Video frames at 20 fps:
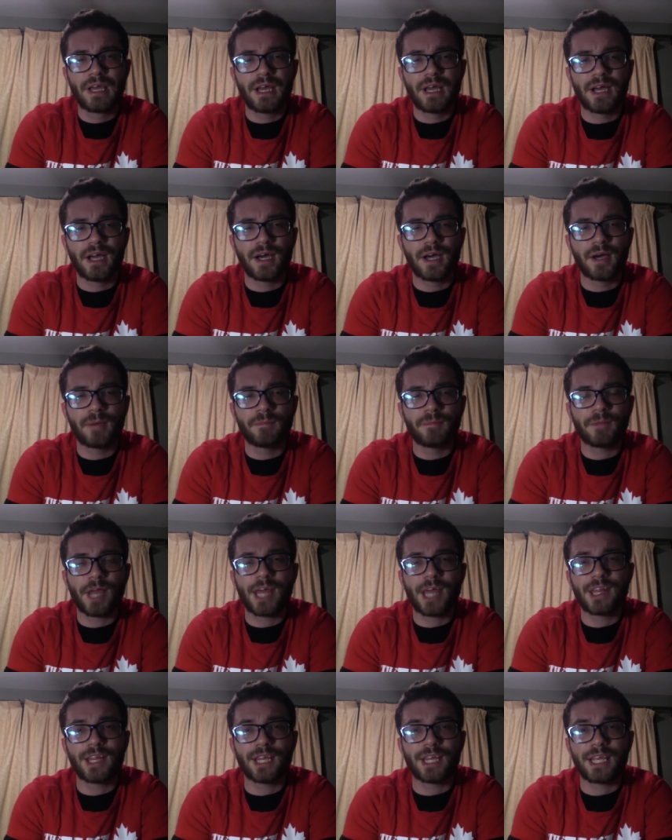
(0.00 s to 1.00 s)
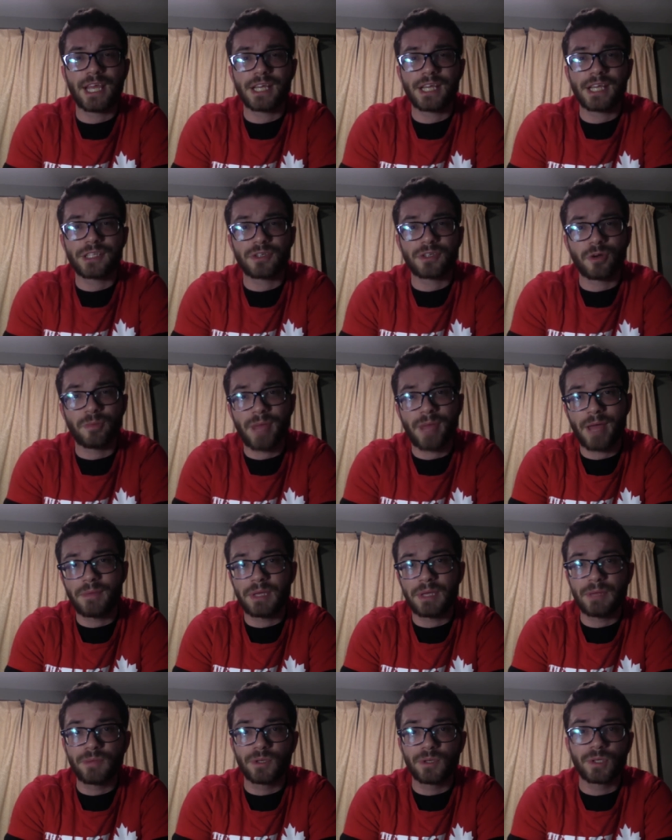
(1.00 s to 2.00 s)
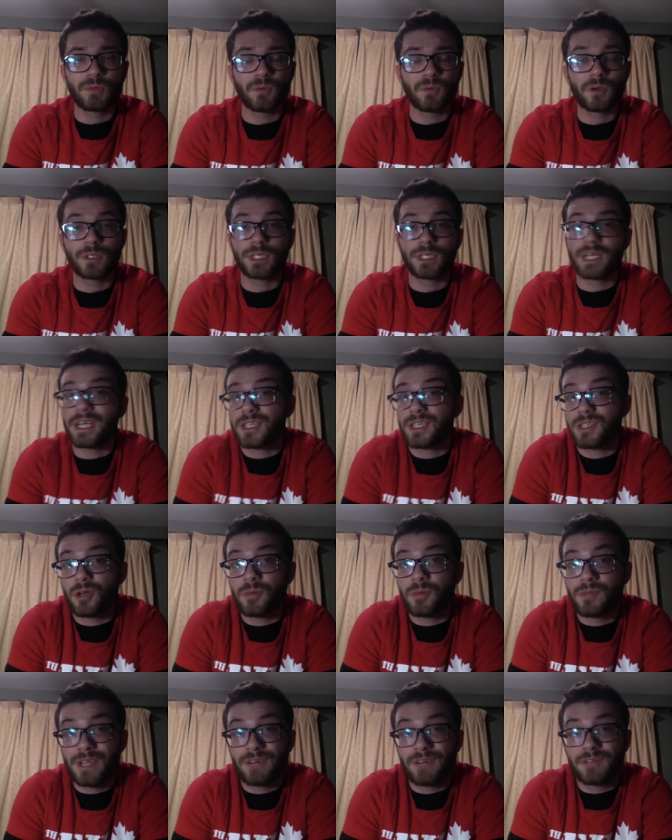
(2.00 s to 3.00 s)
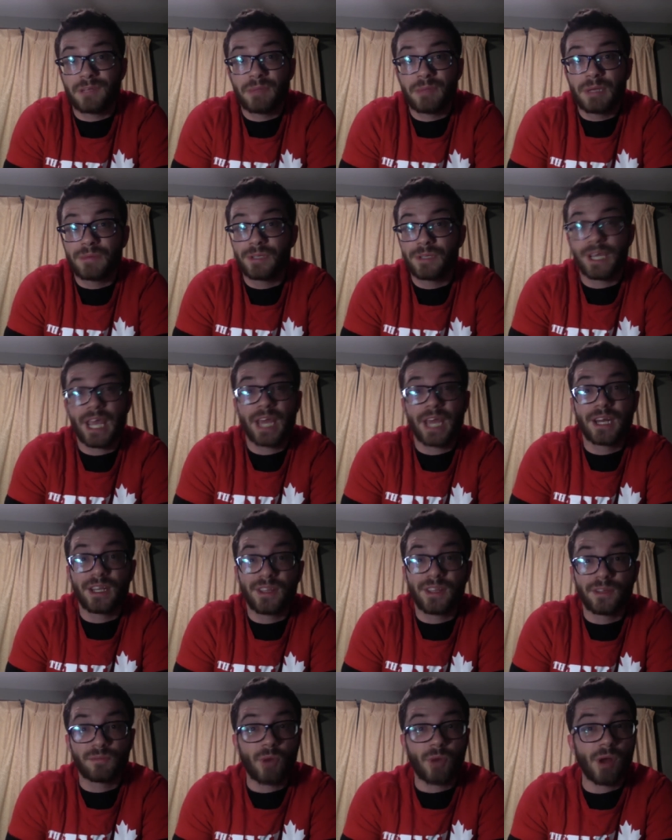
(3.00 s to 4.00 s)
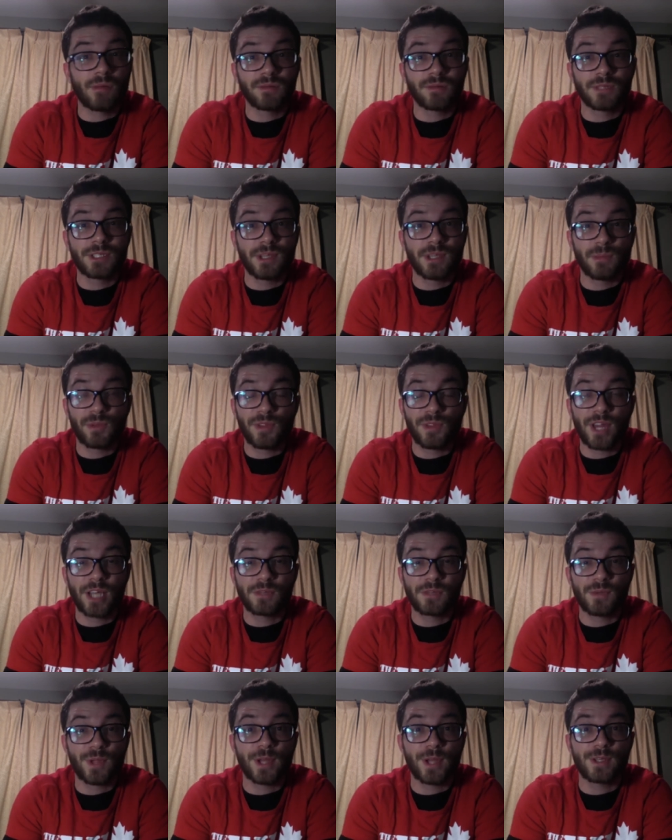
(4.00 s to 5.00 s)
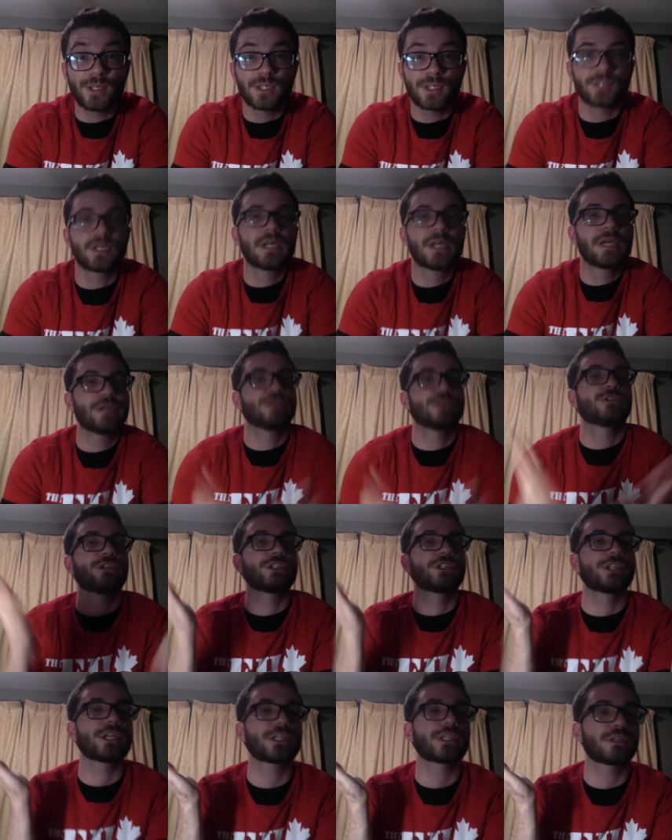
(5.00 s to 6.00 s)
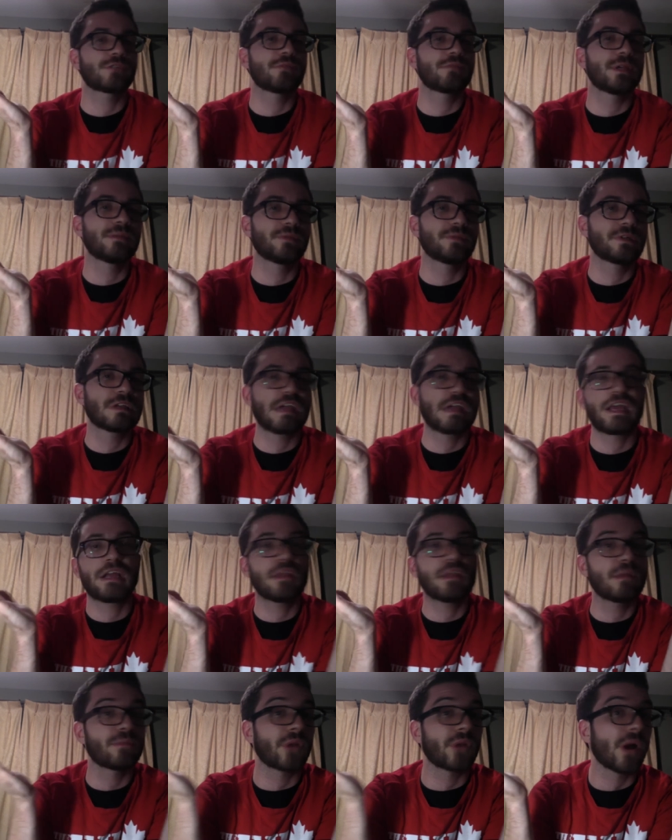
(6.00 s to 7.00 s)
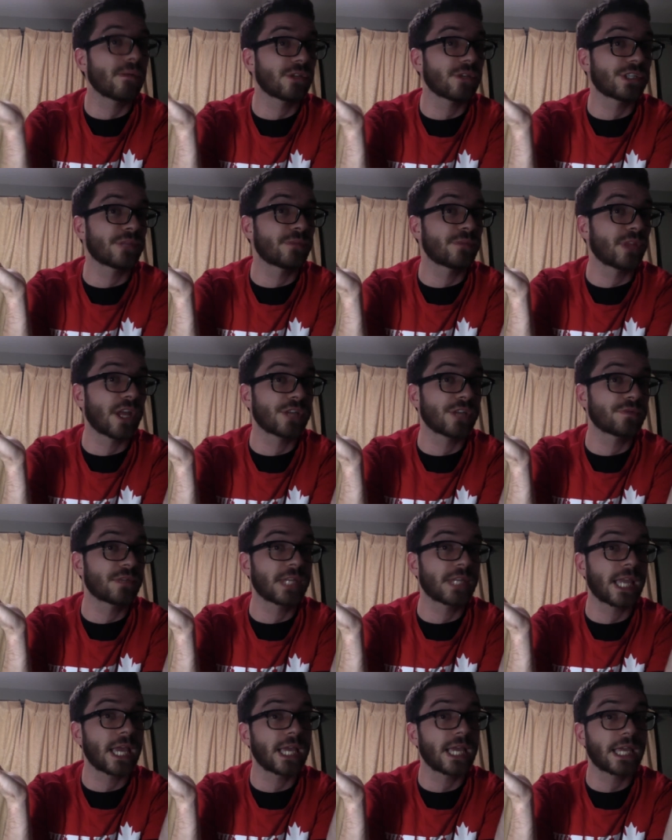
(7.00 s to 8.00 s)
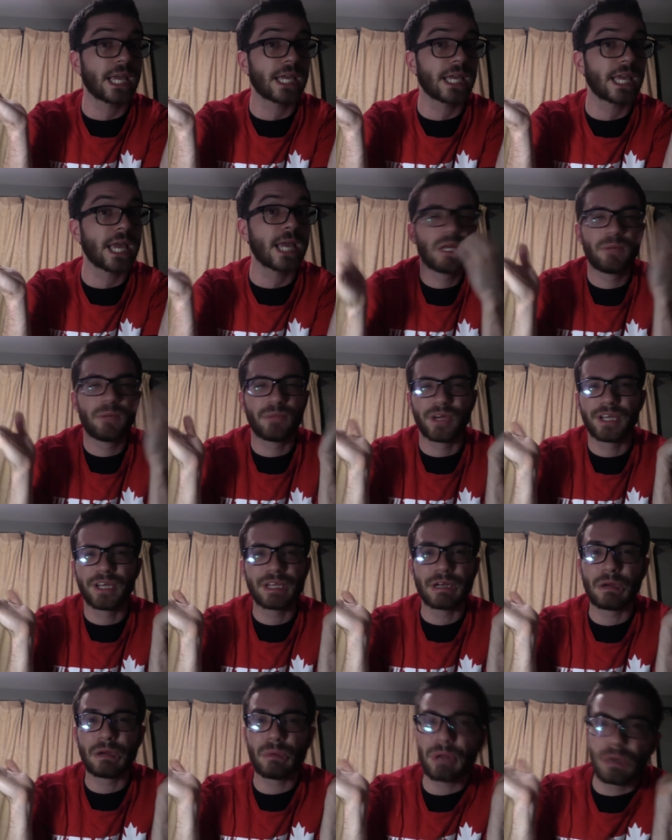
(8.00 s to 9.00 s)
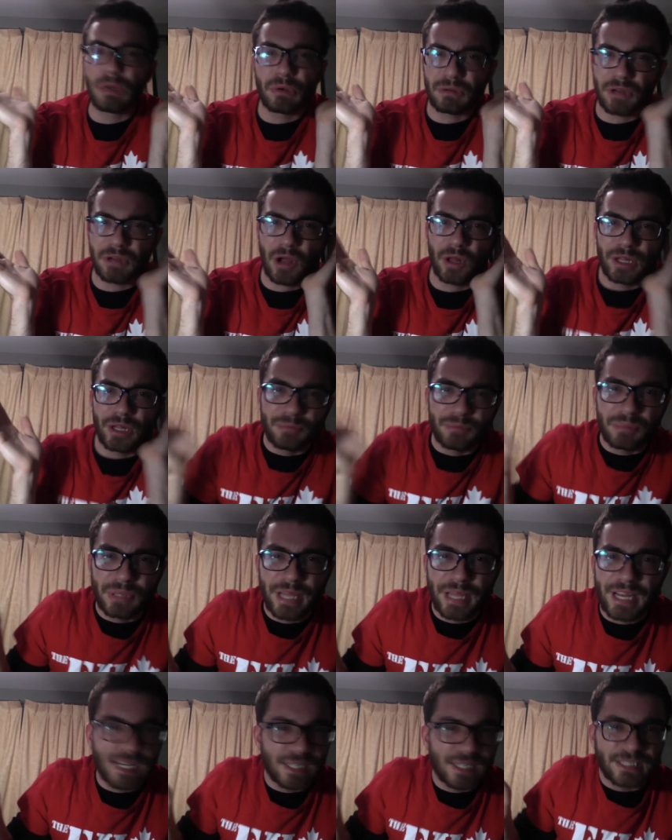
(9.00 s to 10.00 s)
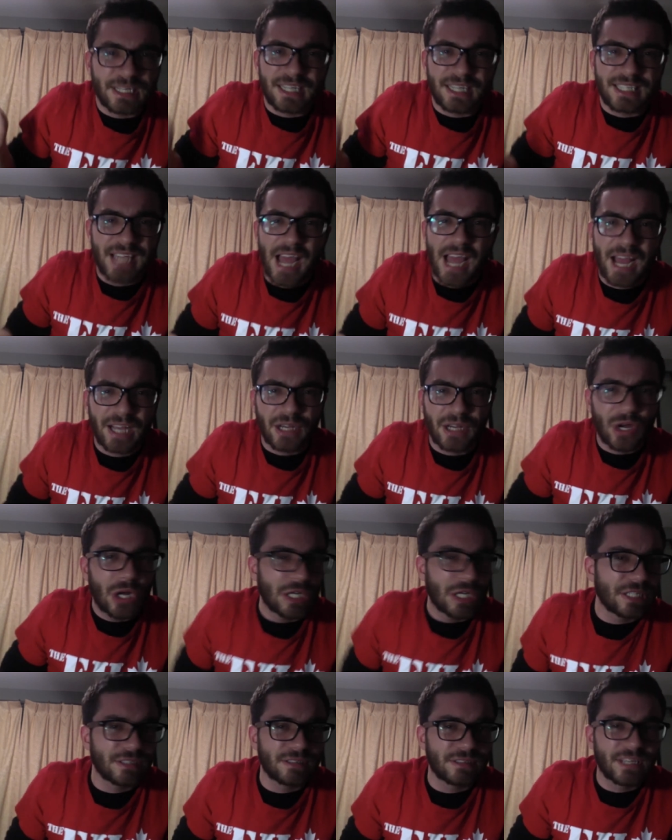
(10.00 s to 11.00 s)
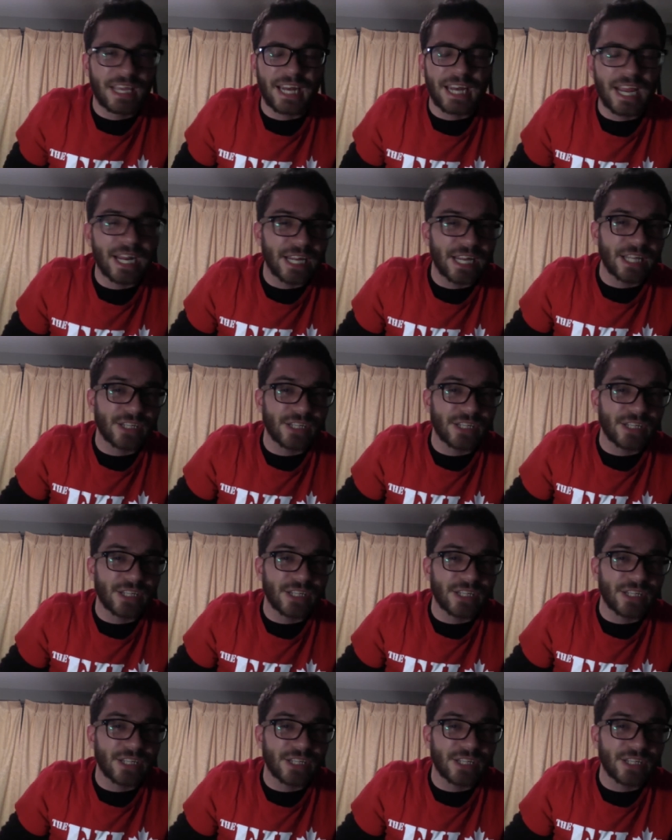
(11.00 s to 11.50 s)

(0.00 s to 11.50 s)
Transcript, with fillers: Um, I think yes, there are bad people in the world, and yes, there are definitely people in Canada that probably sympathize with ISIS, just like there's people in Canada that probably sympathize with the KKK. But you know, we don't call it a blatant attack on Canadian